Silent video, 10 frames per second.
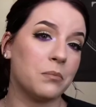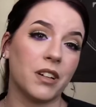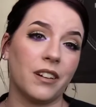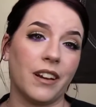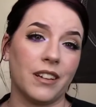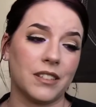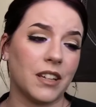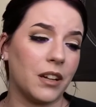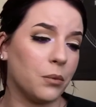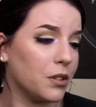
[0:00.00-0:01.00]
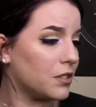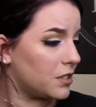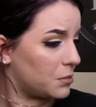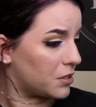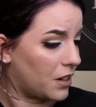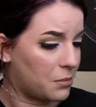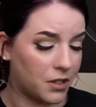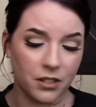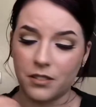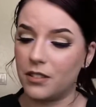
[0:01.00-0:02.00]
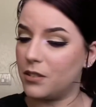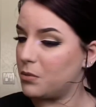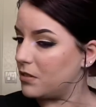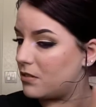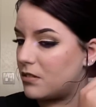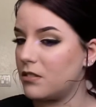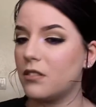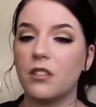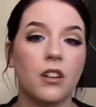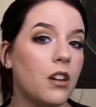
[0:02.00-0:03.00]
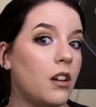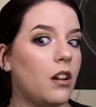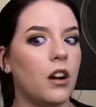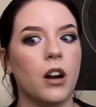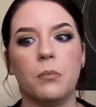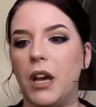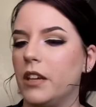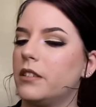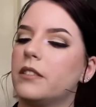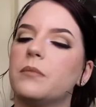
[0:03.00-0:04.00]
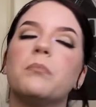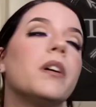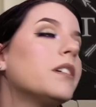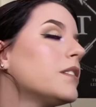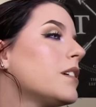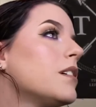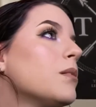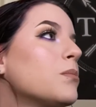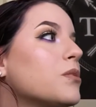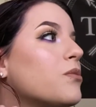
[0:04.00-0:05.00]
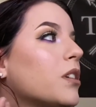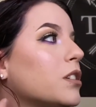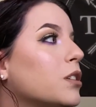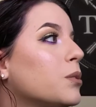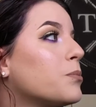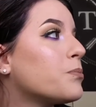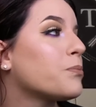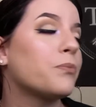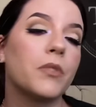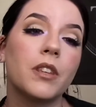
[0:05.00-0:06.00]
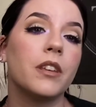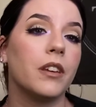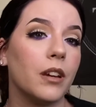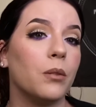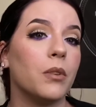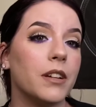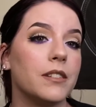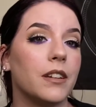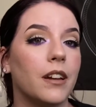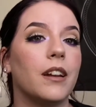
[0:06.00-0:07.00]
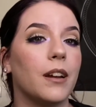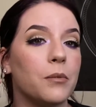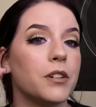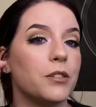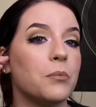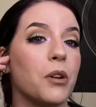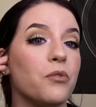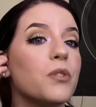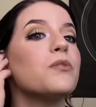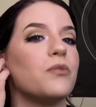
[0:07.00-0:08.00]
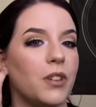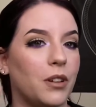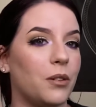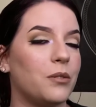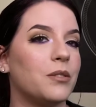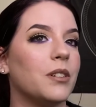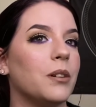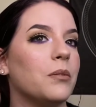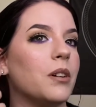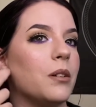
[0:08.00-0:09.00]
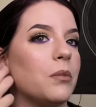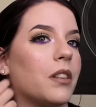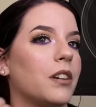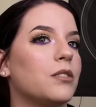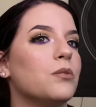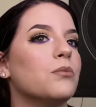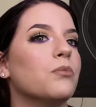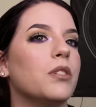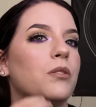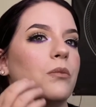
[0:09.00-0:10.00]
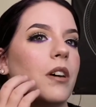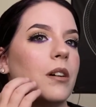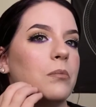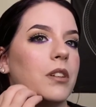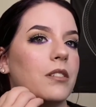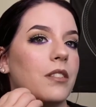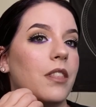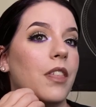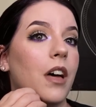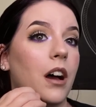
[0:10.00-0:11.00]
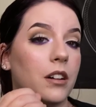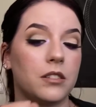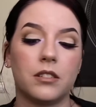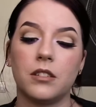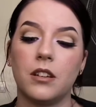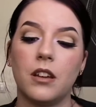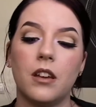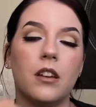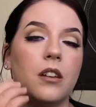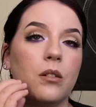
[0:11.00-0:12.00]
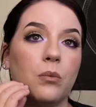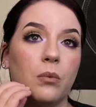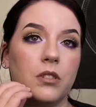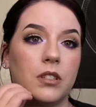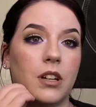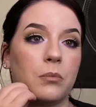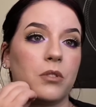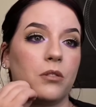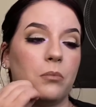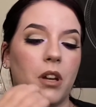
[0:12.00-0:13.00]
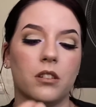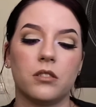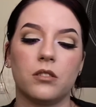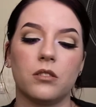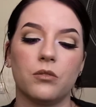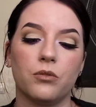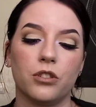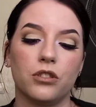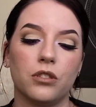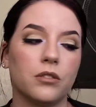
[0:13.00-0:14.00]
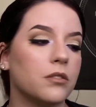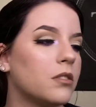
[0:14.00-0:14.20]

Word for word: not going to ask anyone to subscribe because this was a mess, but it was fun to do. It was, and, and I want to do my first video. I, I would like to redo that because that was an absolute mess, for sure.